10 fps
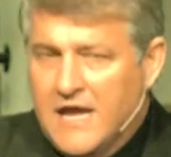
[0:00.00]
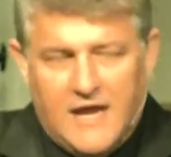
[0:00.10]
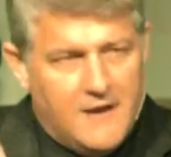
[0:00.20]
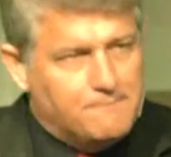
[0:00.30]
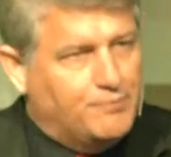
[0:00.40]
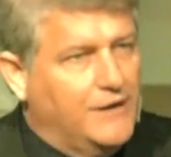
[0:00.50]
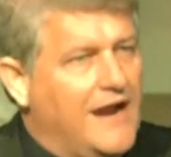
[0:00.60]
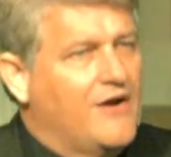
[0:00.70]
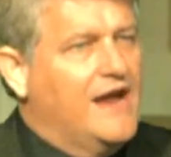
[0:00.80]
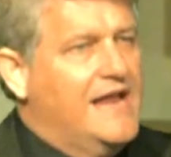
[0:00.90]
in
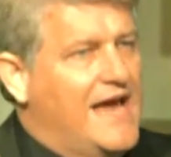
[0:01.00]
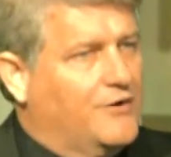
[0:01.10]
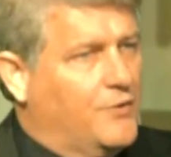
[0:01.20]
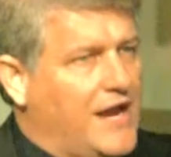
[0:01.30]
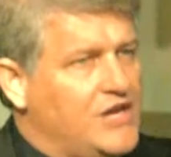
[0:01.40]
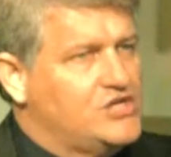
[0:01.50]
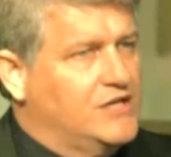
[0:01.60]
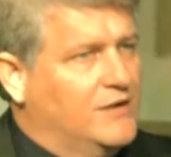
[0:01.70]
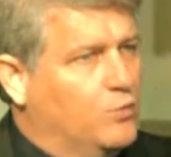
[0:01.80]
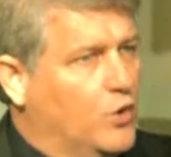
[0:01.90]
prayer and
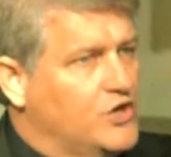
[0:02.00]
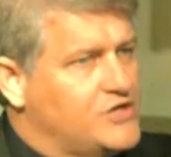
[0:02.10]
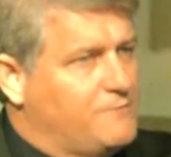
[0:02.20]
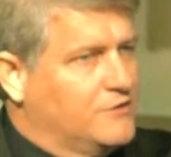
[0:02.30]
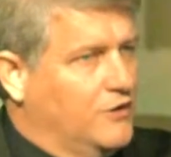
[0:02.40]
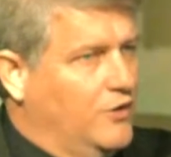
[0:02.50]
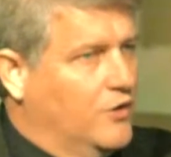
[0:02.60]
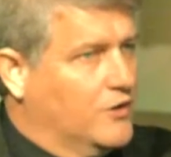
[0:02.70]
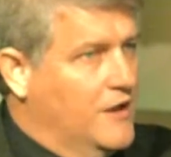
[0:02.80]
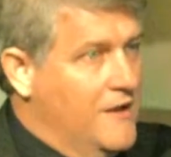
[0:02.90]
adoration and worship of the
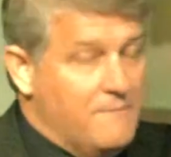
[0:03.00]
Lord.